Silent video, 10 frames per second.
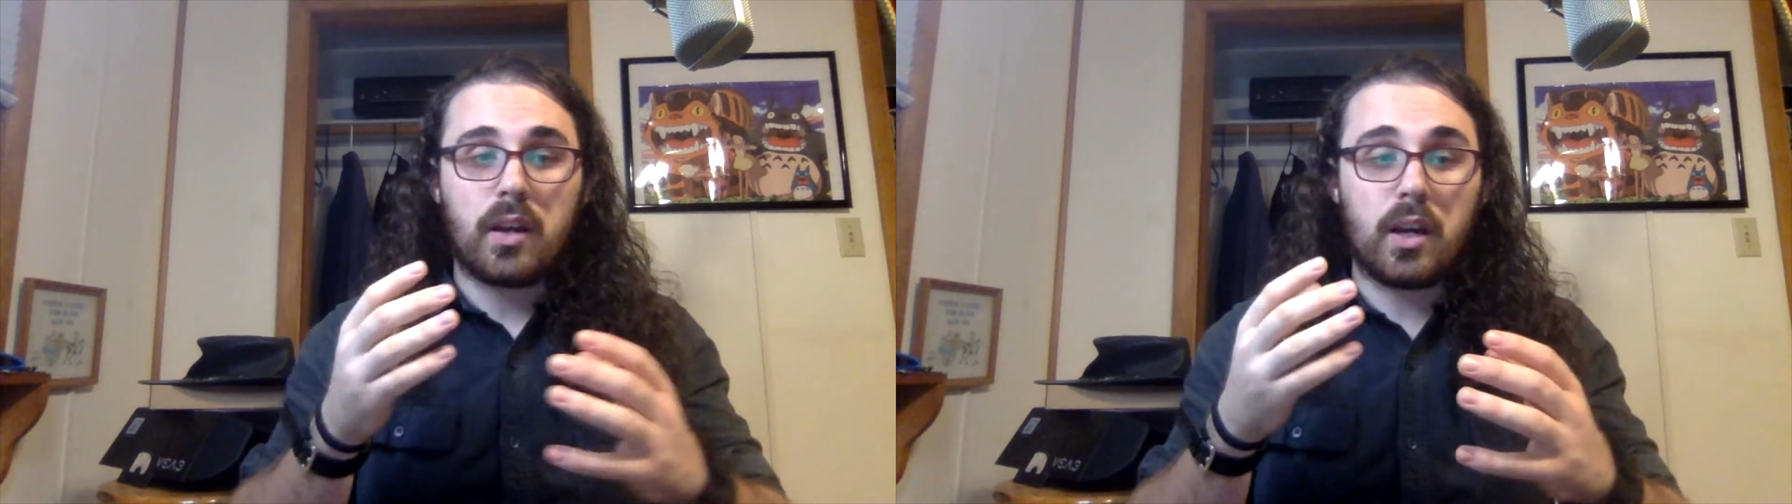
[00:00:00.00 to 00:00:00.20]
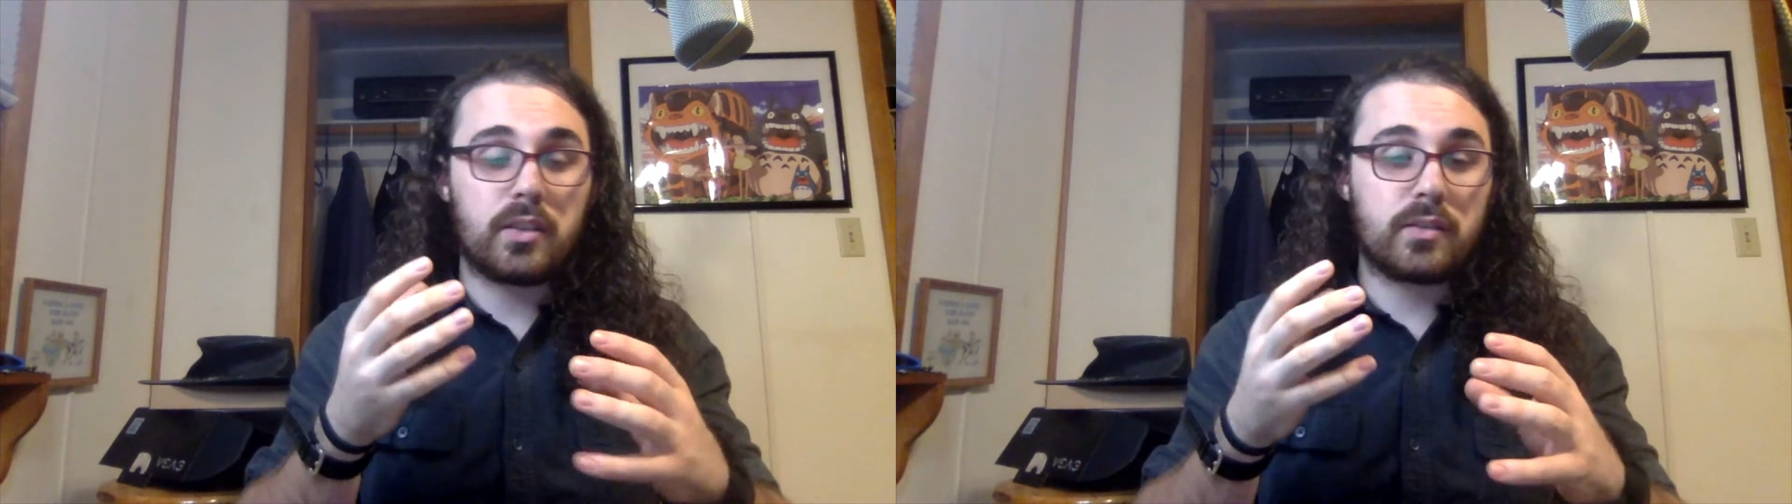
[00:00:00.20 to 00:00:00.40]

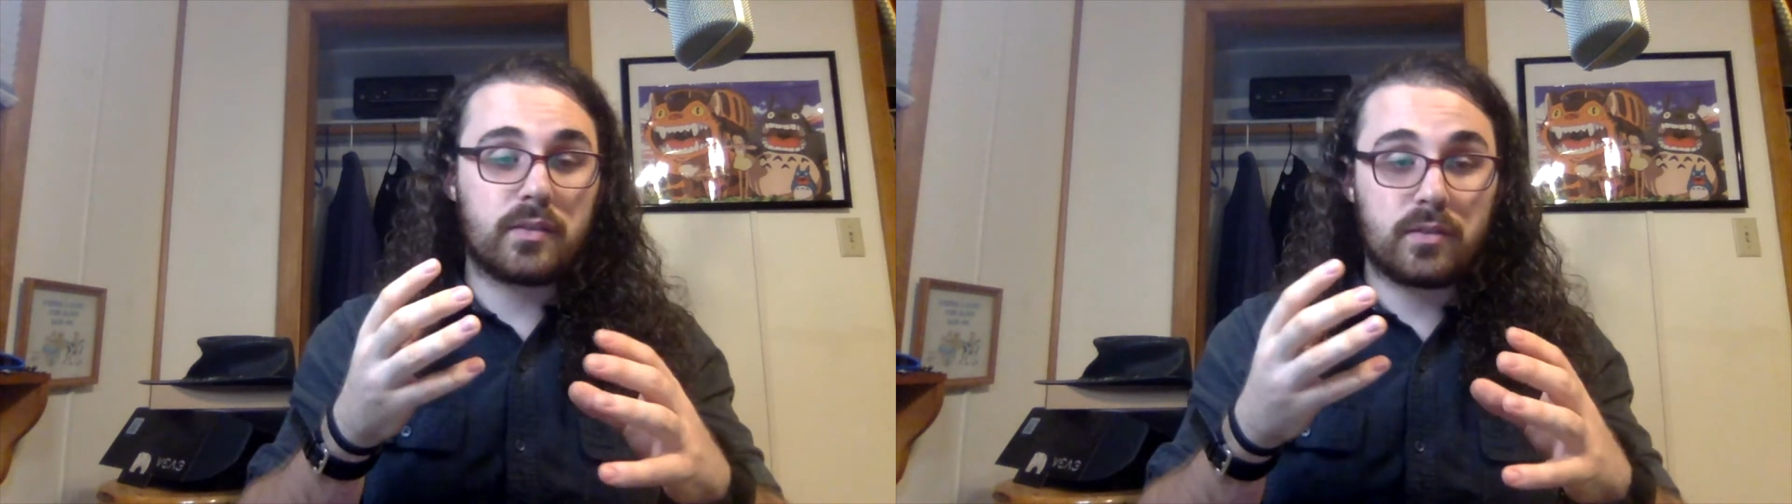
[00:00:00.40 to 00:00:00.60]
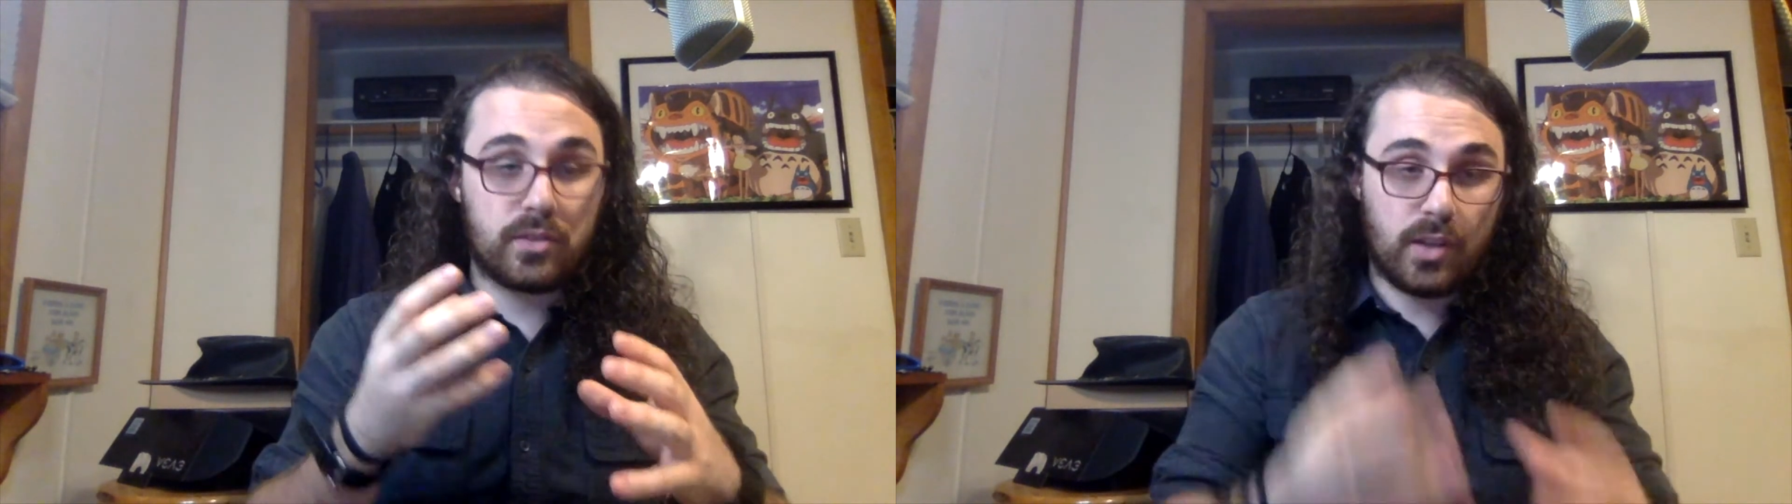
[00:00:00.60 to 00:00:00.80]
a
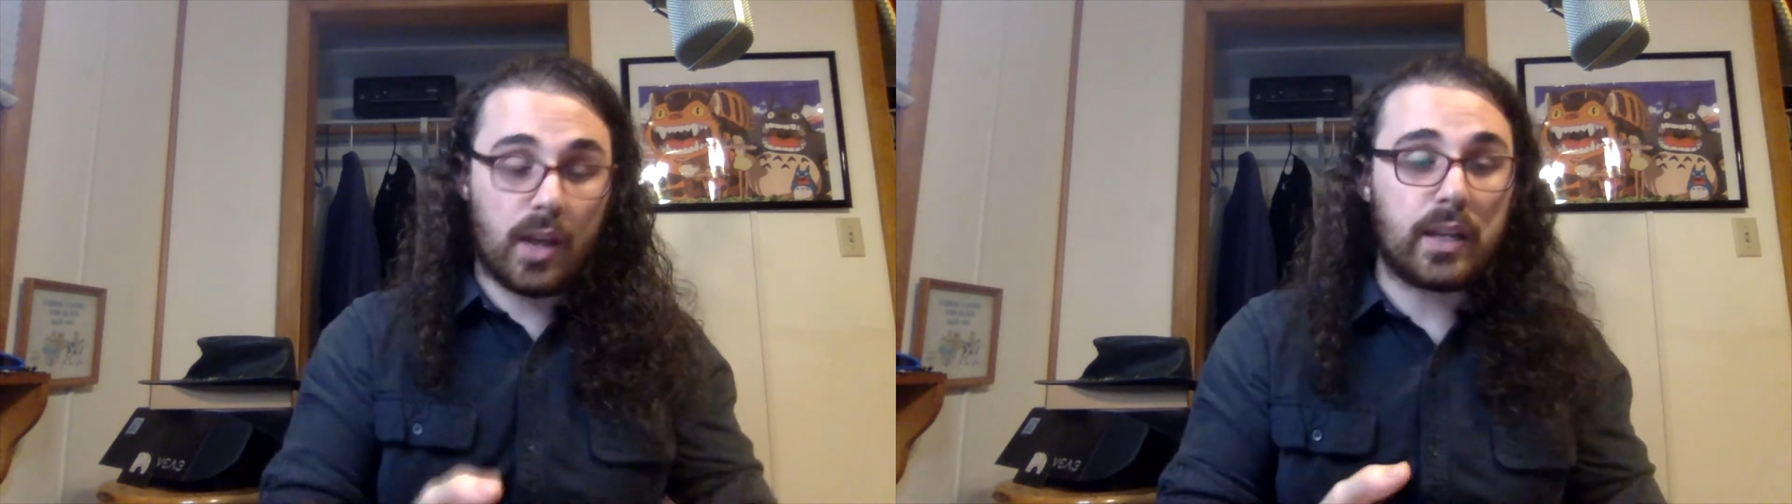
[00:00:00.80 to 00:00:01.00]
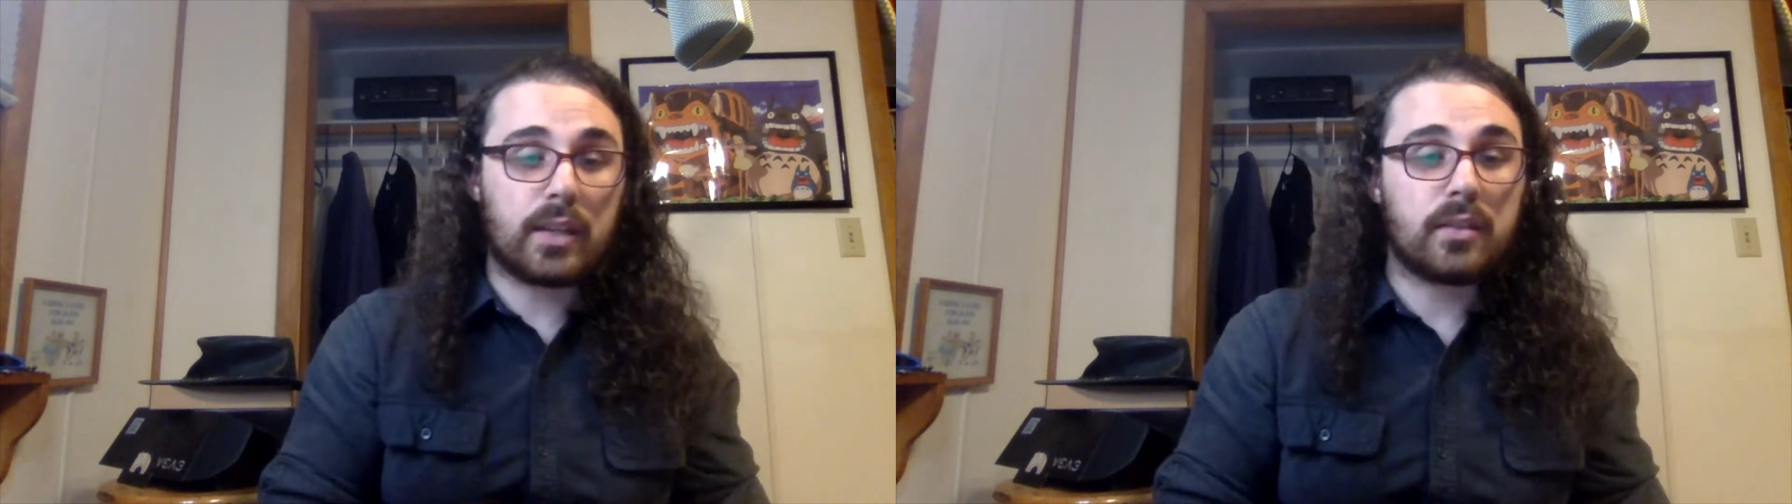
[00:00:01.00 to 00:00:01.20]

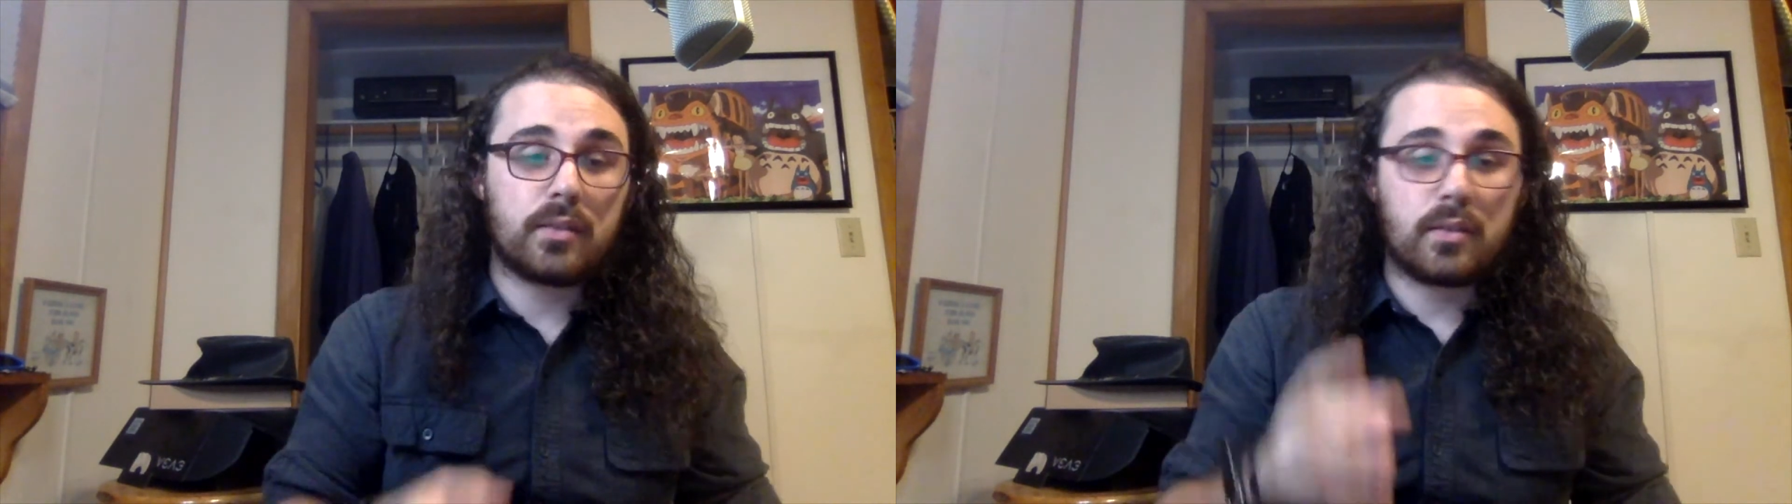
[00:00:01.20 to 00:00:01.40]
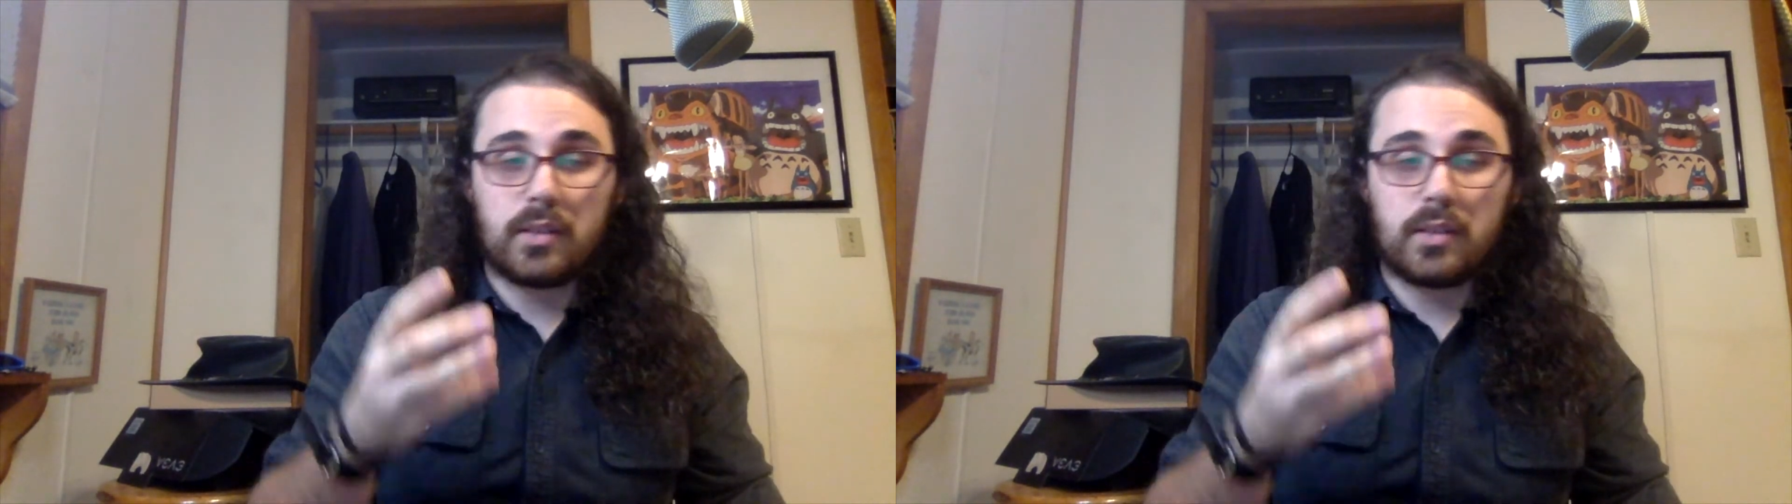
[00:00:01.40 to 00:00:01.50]
shut-in,